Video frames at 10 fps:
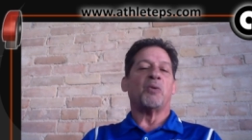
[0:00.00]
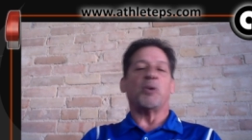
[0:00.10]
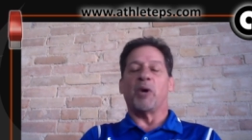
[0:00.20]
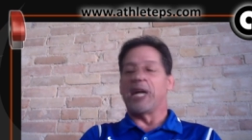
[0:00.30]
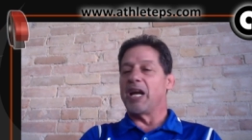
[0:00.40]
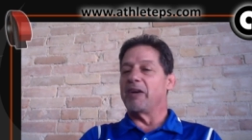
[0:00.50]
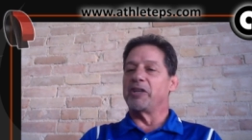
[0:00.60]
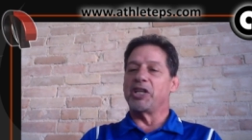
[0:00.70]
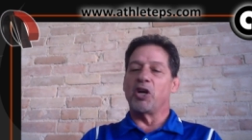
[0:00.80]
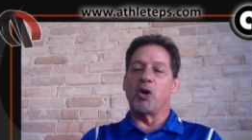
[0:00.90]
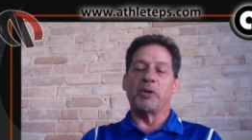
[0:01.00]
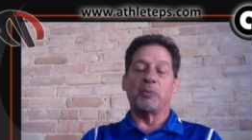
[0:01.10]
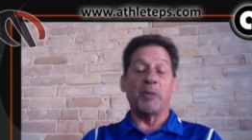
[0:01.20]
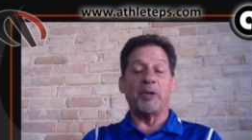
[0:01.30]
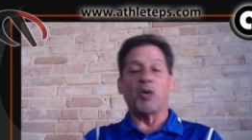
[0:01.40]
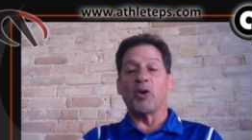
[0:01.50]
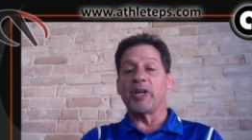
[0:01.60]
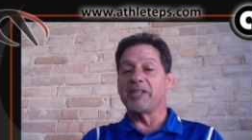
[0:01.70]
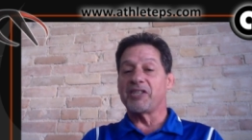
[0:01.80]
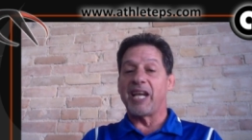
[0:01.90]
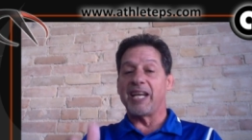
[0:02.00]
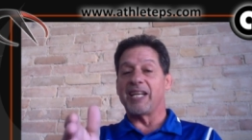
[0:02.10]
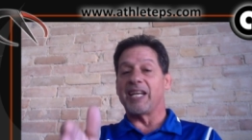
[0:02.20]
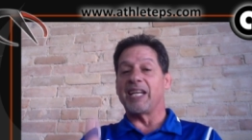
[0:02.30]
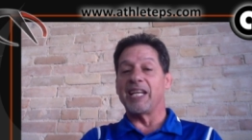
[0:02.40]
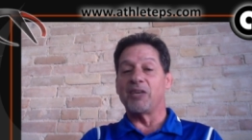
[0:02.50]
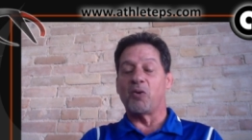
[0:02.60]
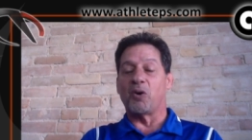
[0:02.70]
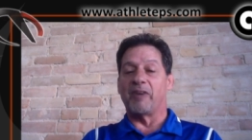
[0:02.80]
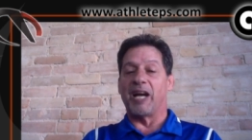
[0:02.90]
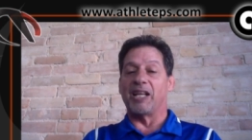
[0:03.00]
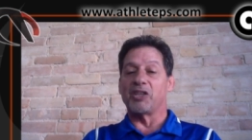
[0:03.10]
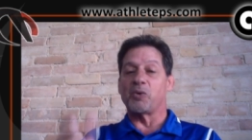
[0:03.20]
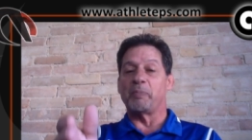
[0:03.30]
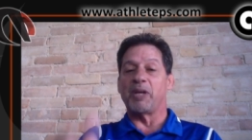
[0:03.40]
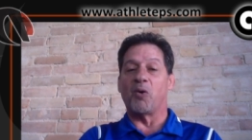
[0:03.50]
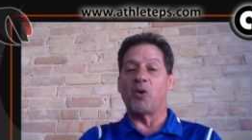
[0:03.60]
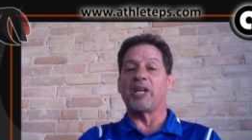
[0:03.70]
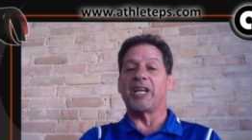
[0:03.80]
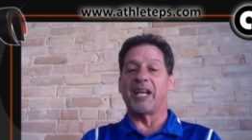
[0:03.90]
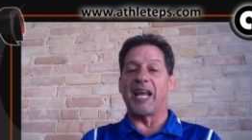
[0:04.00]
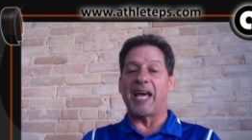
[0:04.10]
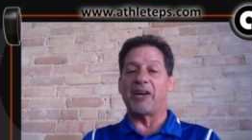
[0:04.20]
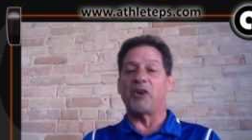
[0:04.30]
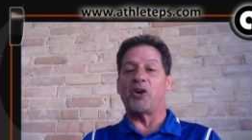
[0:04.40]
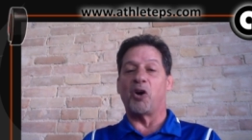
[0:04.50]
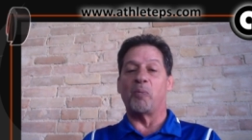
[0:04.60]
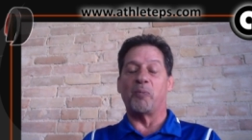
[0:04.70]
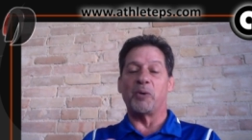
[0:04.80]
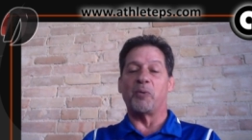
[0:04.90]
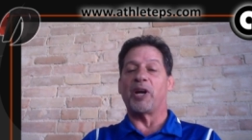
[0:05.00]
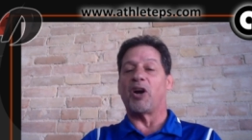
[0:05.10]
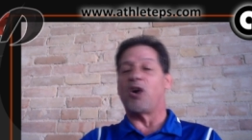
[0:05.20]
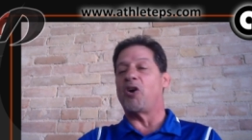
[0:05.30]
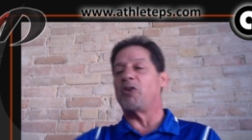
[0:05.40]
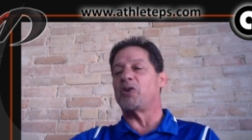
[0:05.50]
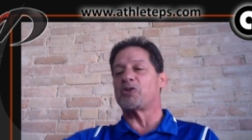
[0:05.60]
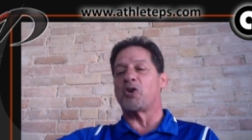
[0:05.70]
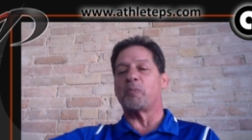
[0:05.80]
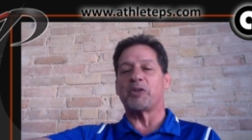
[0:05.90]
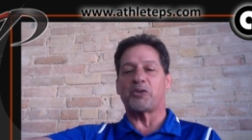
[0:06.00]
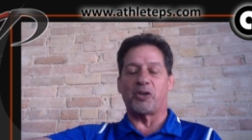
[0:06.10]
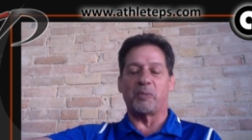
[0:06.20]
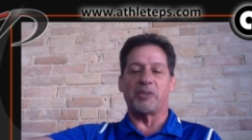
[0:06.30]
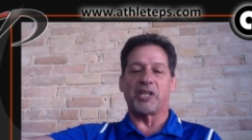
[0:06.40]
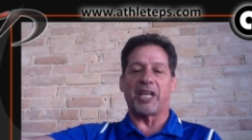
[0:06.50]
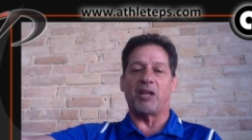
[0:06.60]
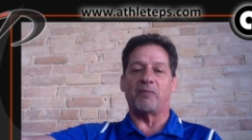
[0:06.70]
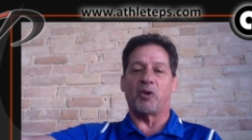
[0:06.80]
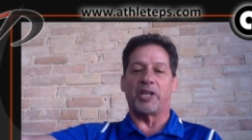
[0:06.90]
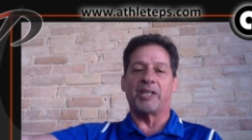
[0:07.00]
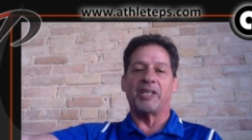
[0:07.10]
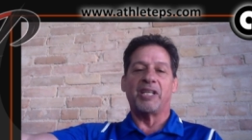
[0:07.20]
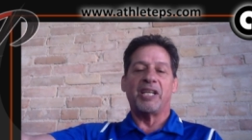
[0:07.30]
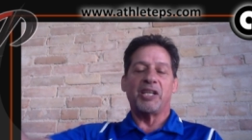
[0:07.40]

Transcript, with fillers: We won every open. We beat Oregon State in Corvallis. We beat Oregon at our home. We won all those open tournaments in California.